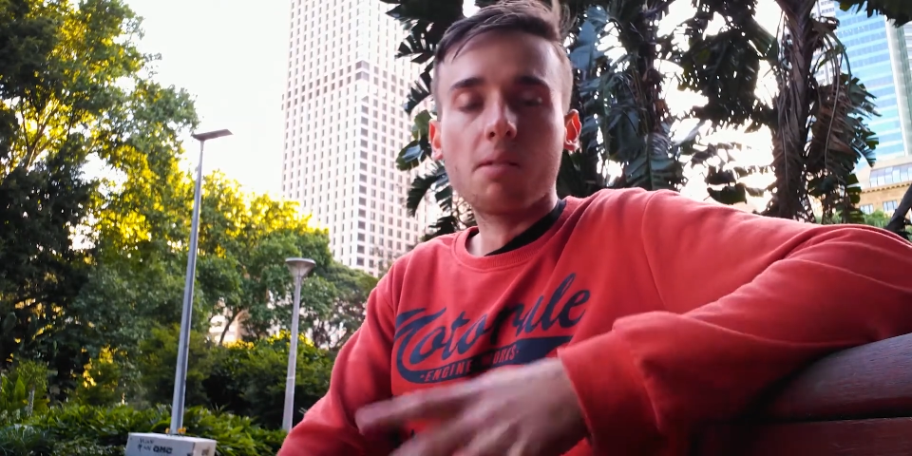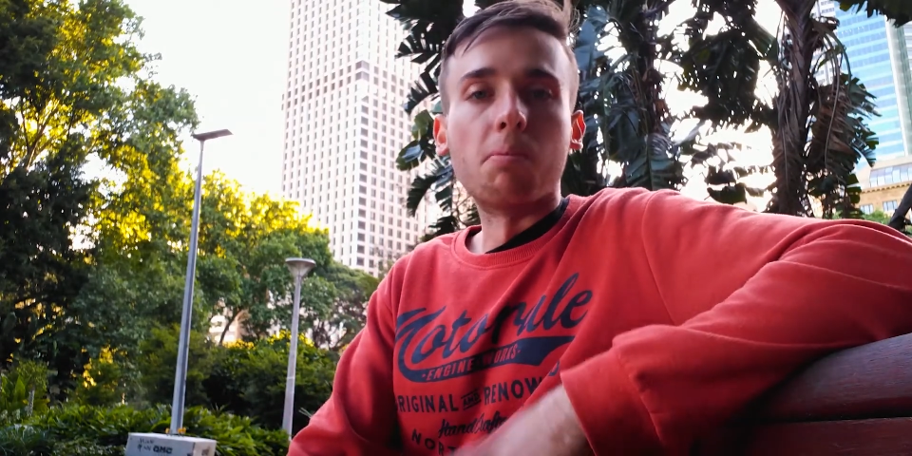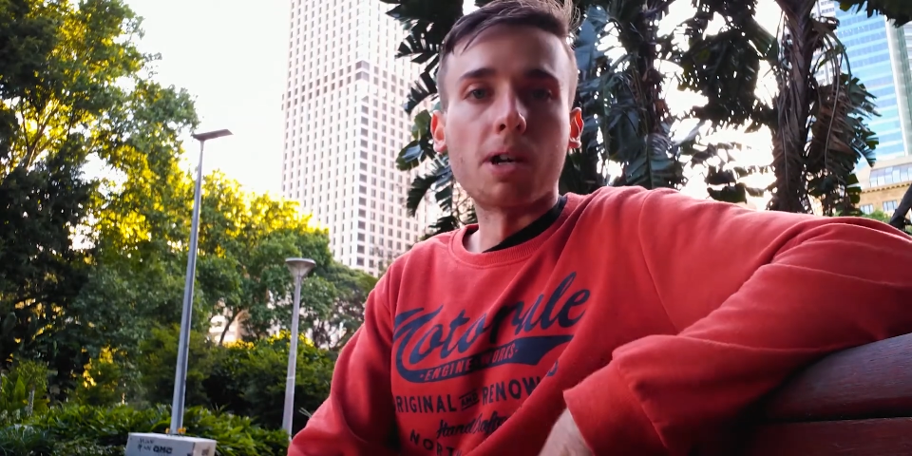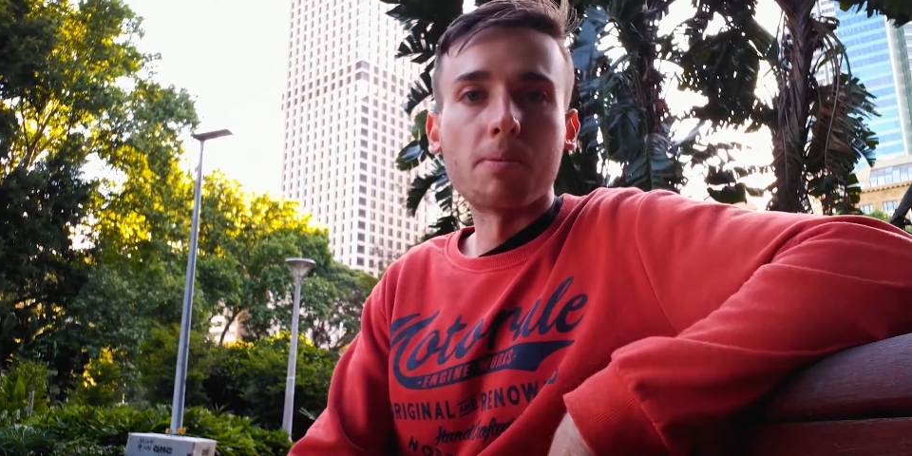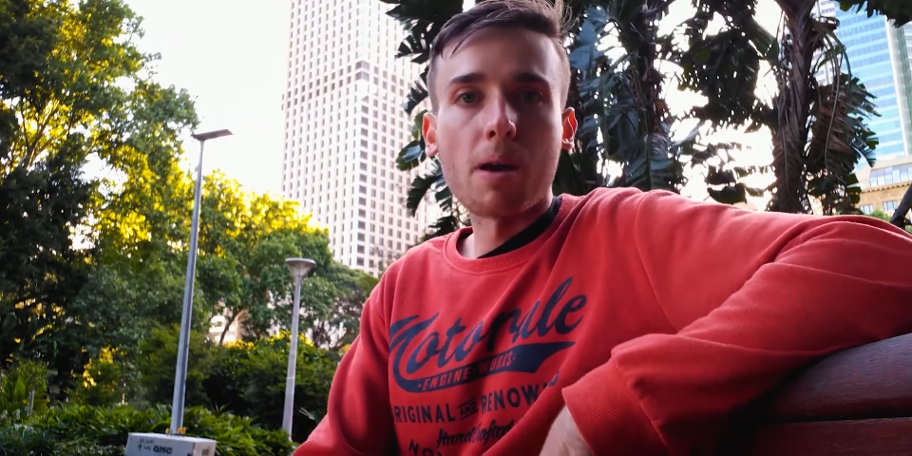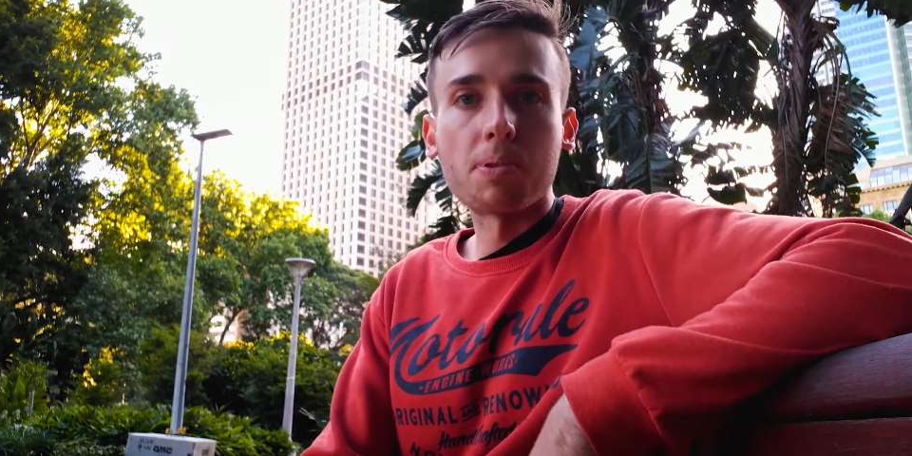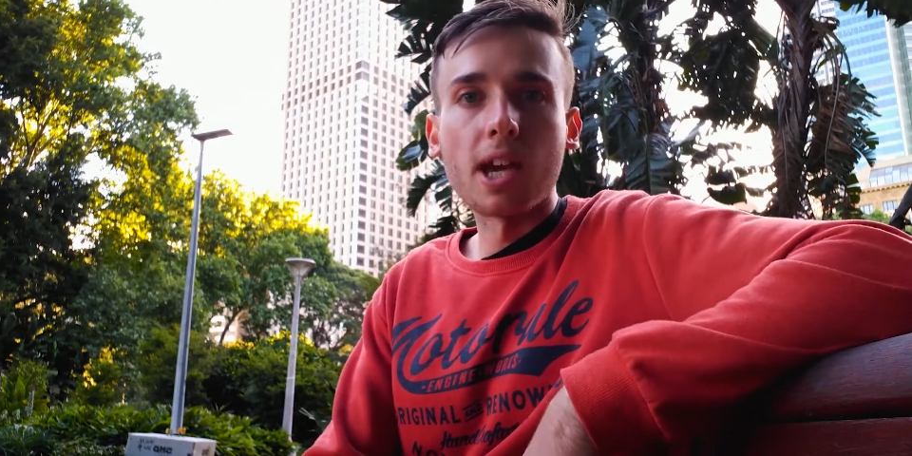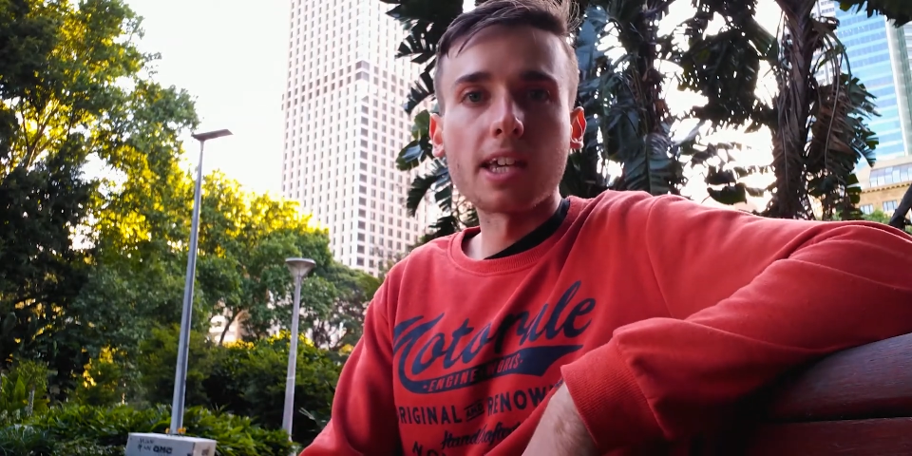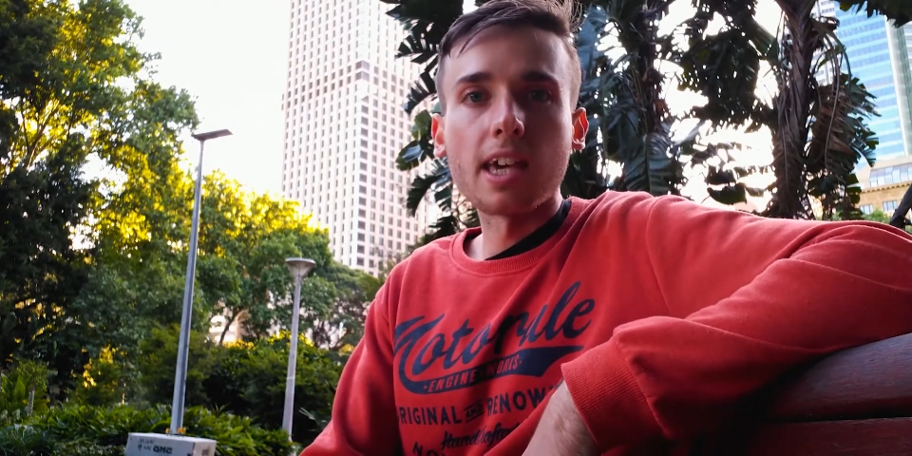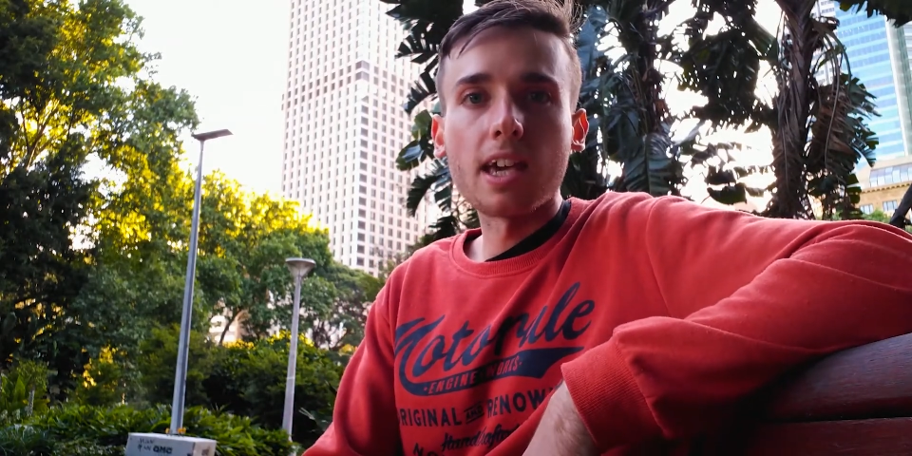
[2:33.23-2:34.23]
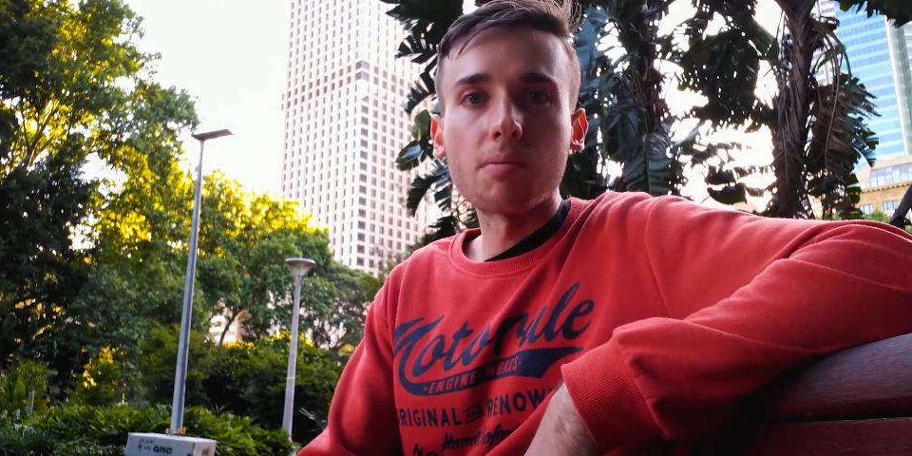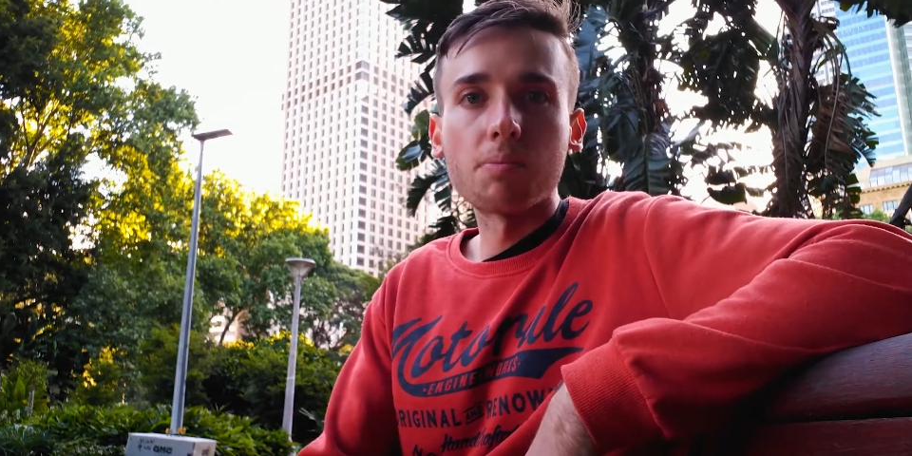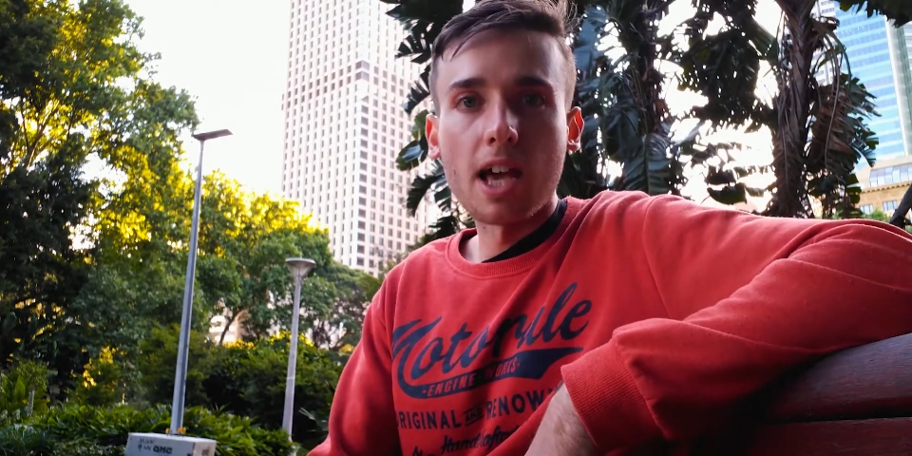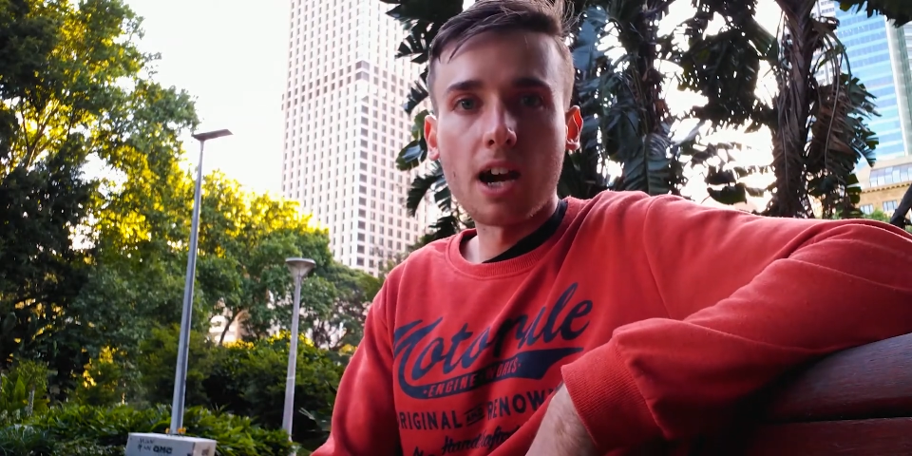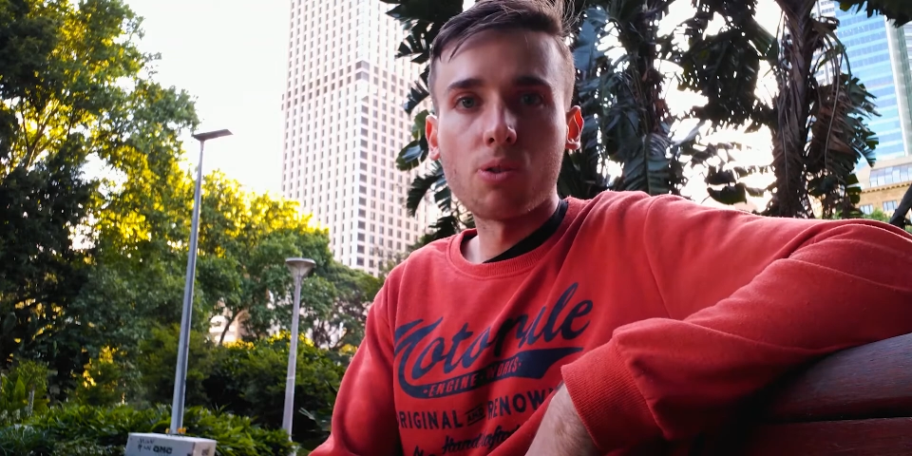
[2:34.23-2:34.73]
but I'm happy I
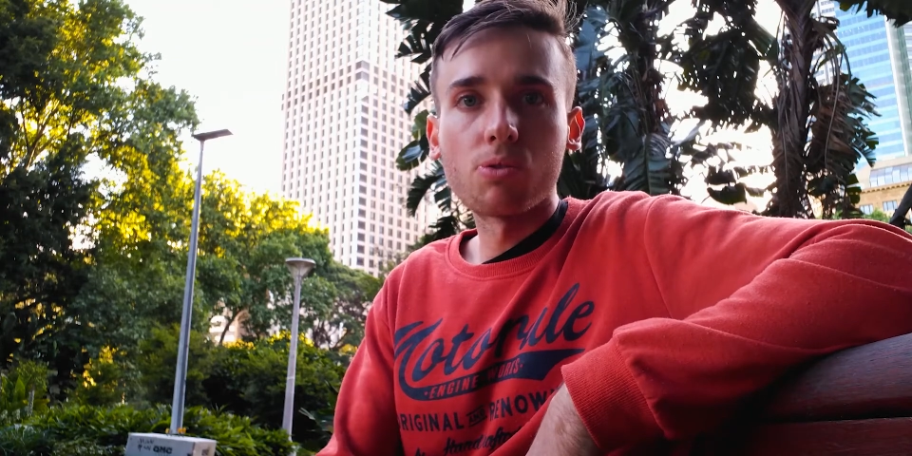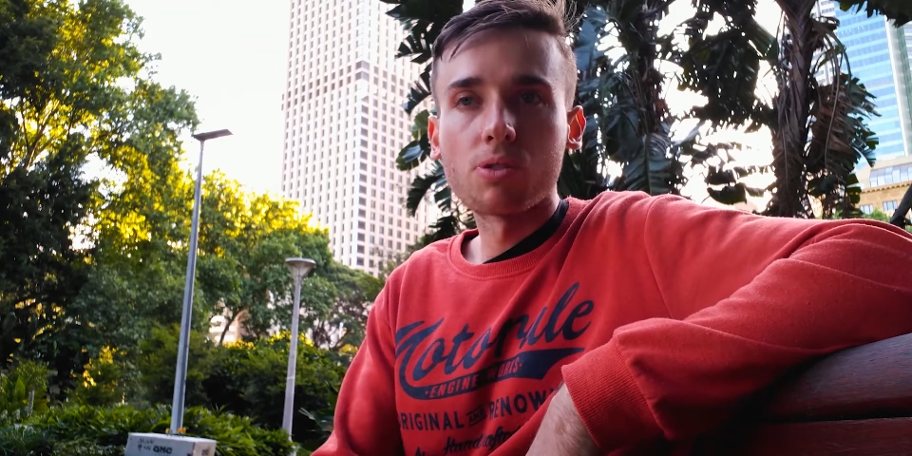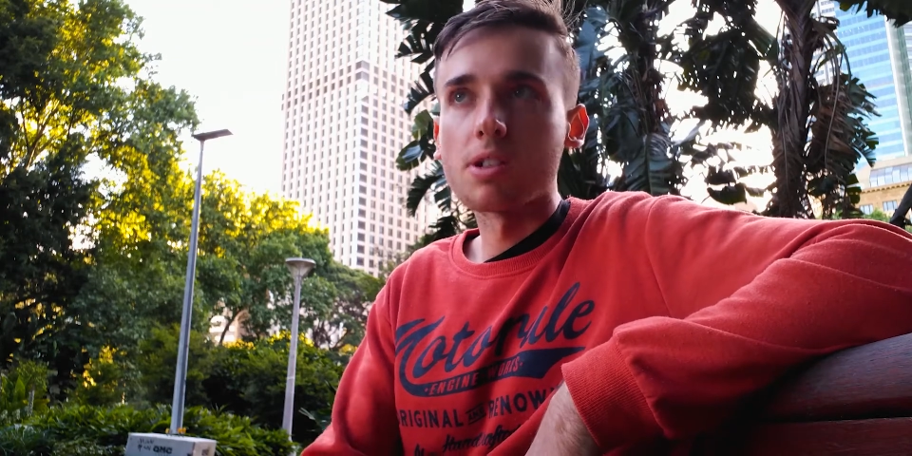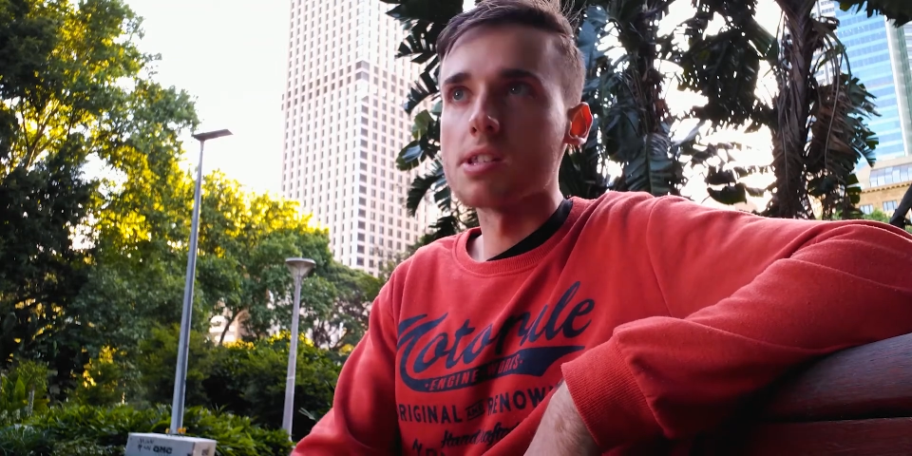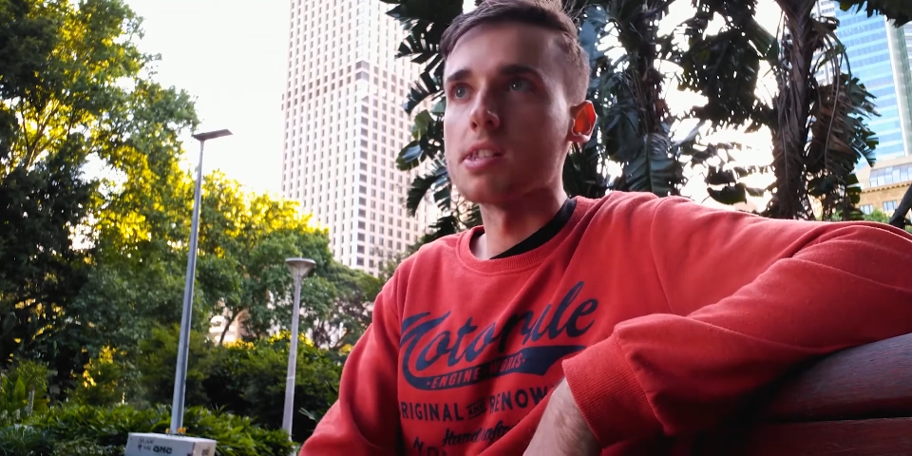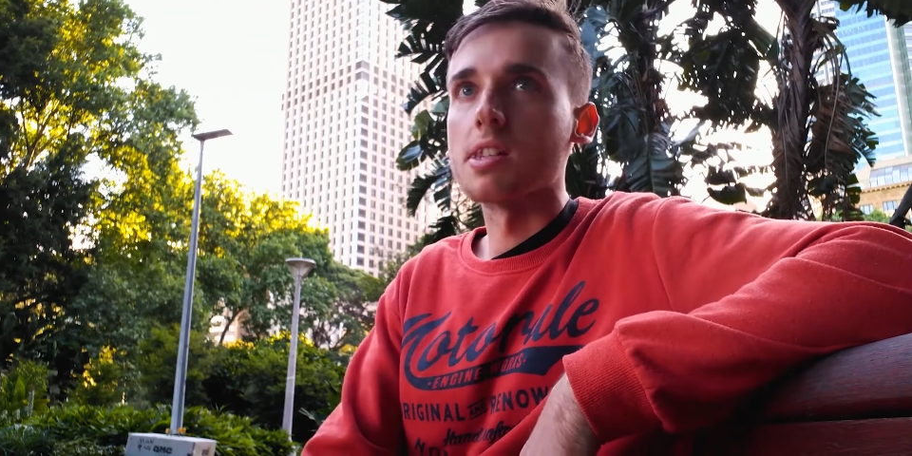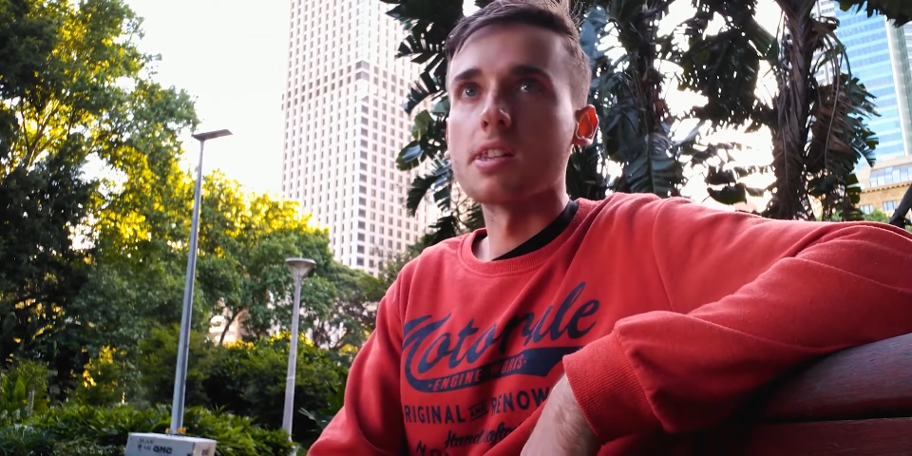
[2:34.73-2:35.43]
came now because